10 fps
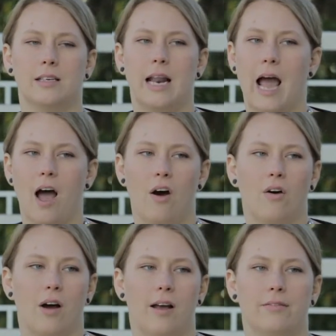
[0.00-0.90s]

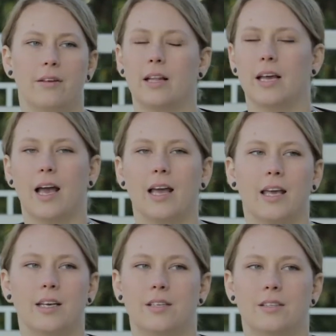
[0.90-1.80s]
now I feel like I
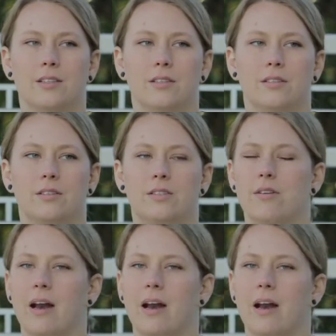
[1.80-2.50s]
can do